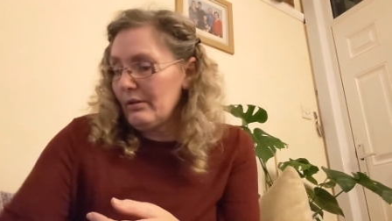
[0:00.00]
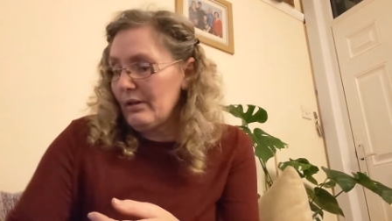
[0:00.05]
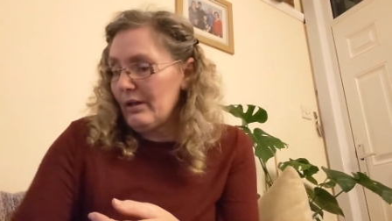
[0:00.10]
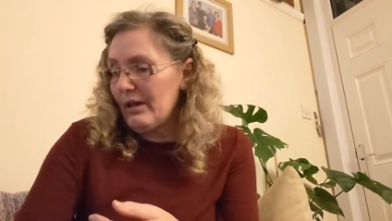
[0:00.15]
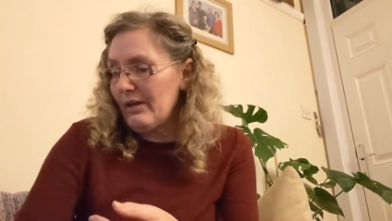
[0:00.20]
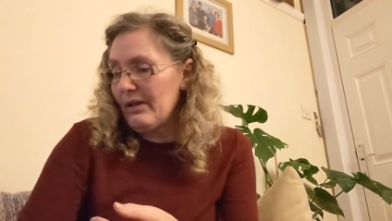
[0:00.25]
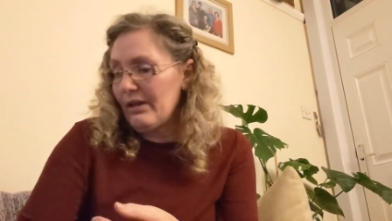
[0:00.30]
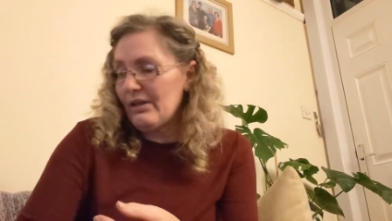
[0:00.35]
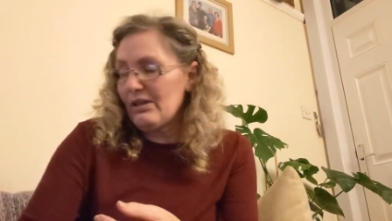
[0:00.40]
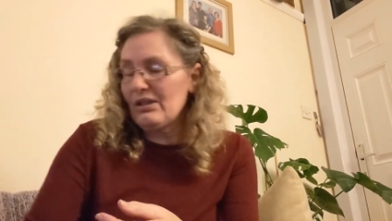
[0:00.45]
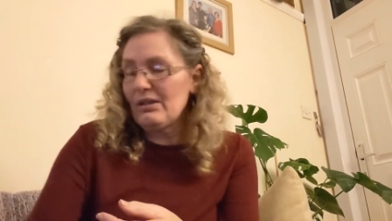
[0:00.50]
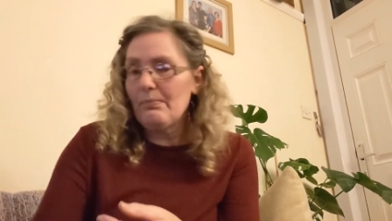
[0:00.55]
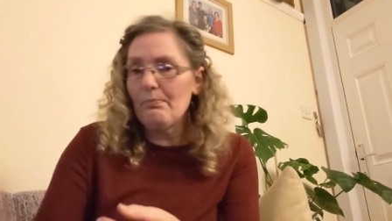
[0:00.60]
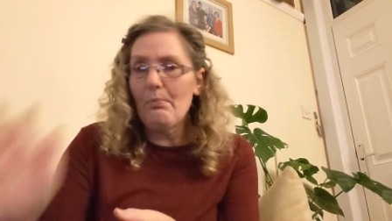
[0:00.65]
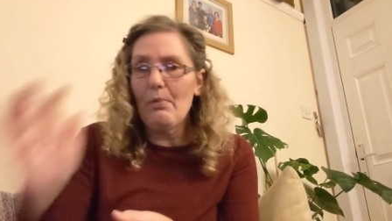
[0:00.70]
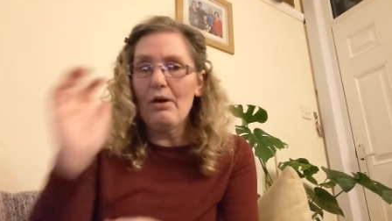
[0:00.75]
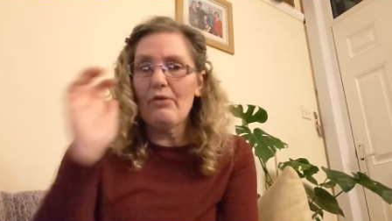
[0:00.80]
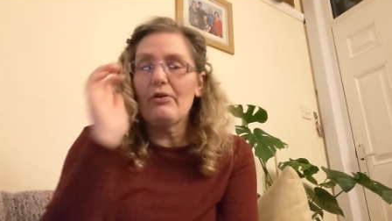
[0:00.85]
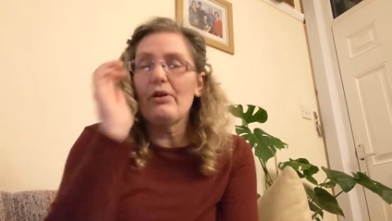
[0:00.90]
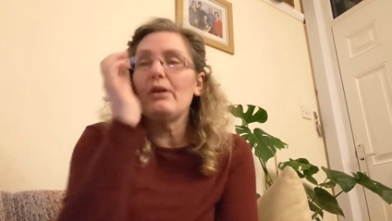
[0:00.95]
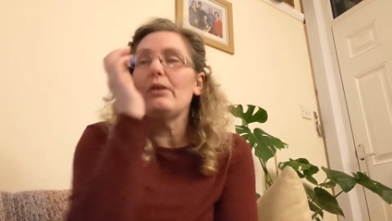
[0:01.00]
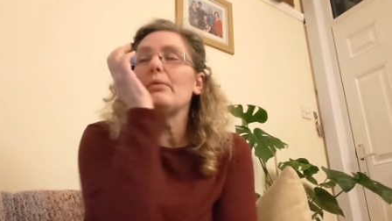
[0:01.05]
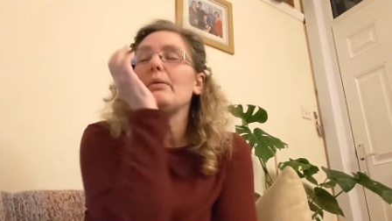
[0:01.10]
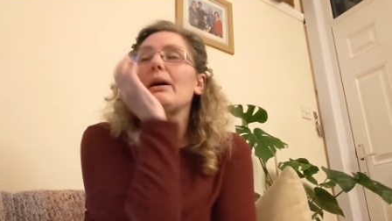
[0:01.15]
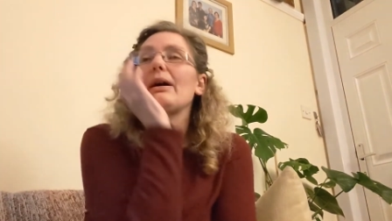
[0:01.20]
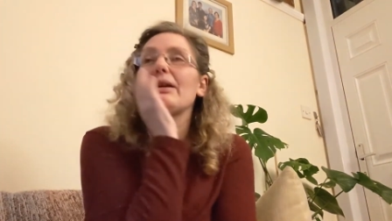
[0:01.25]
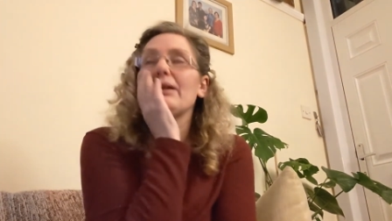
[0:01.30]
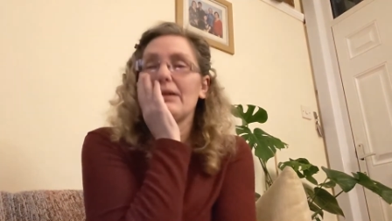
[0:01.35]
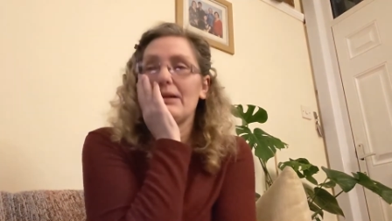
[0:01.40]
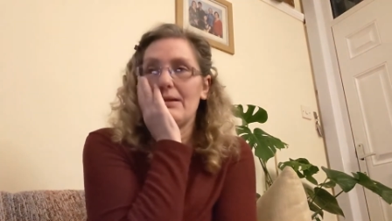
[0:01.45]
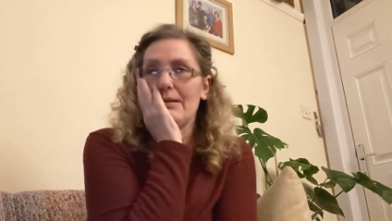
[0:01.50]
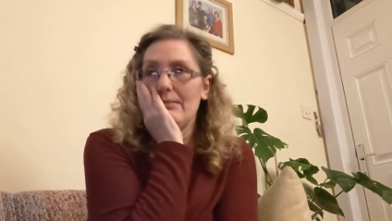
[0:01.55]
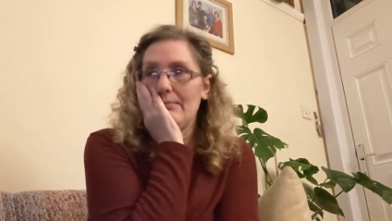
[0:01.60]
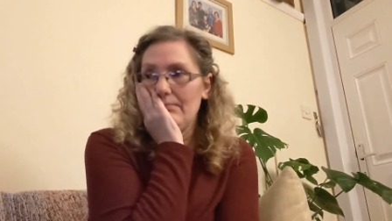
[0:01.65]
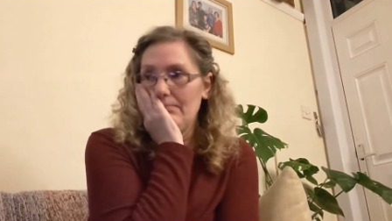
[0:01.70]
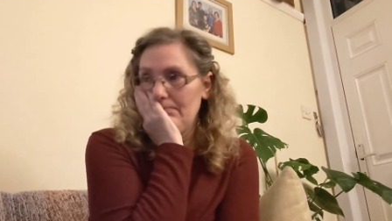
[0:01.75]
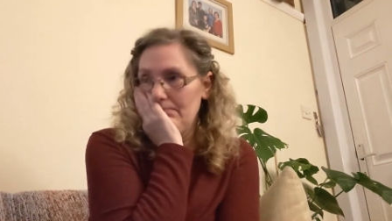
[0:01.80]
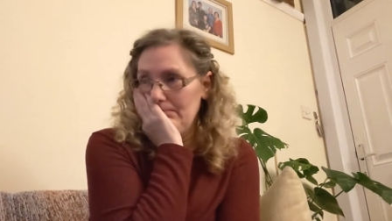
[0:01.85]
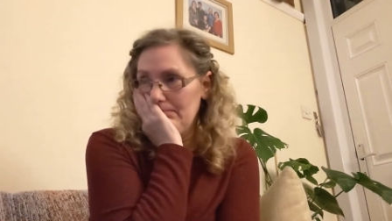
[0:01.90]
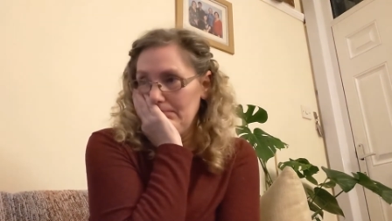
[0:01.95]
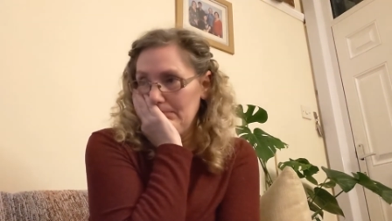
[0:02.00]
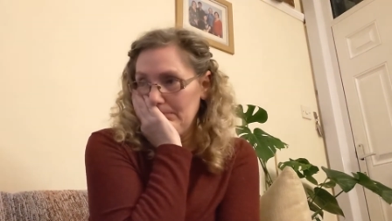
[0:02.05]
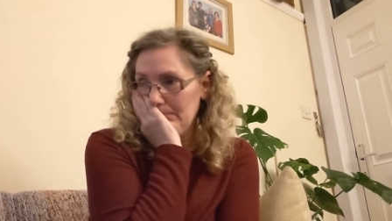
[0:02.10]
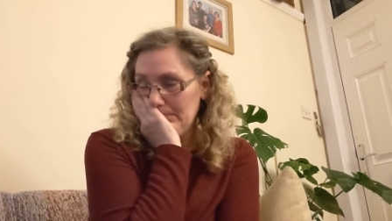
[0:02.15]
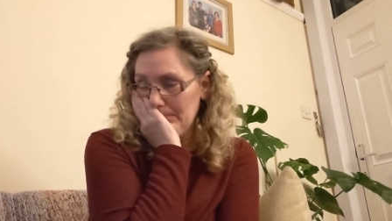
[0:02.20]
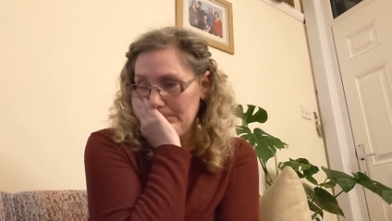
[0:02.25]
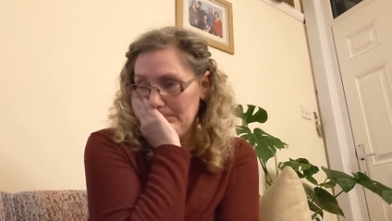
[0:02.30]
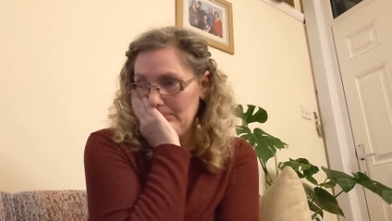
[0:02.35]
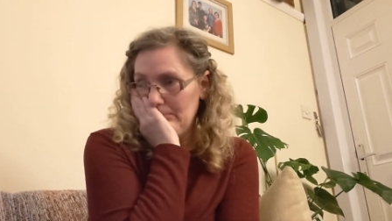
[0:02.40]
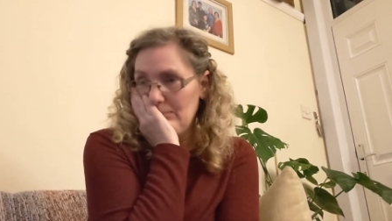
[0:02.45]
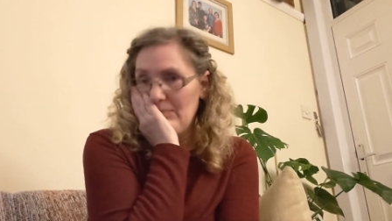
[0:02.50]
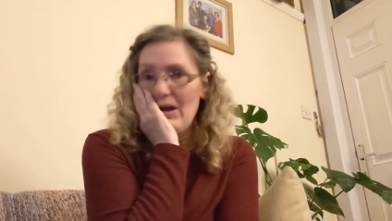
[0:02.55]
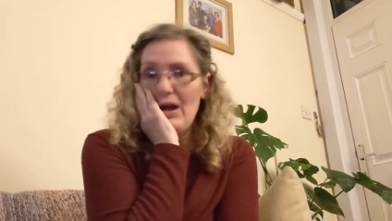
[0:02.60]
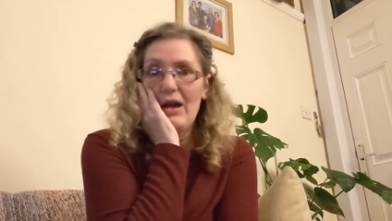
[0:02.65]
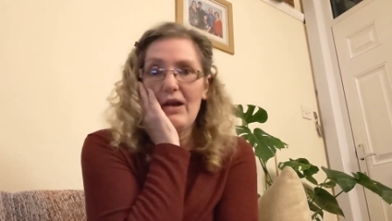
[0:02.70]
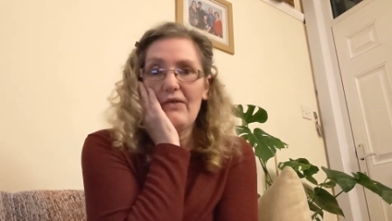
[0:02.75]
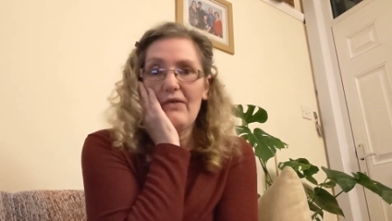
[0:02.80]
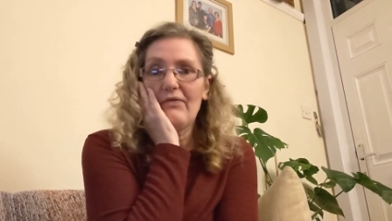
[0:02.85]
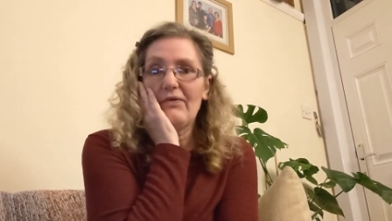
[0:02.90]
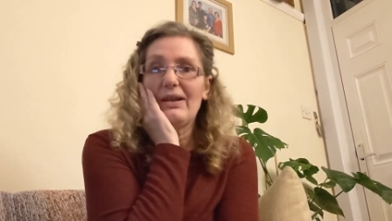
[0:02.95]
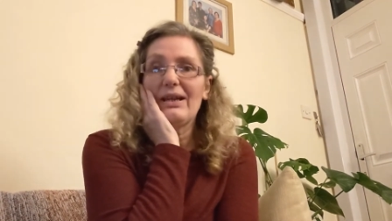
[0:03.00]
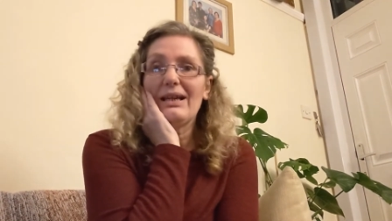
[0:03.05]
And then tomorrow I can hopefully